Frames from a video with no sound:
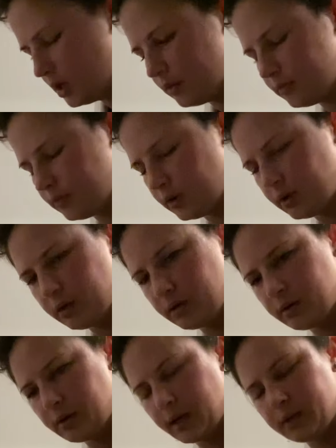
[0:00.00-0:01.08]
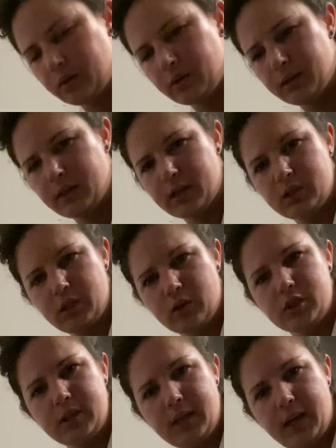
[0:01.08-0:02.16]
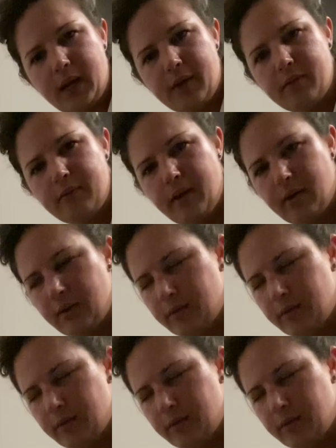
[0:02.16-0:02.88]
For her, I noted that she did have a very,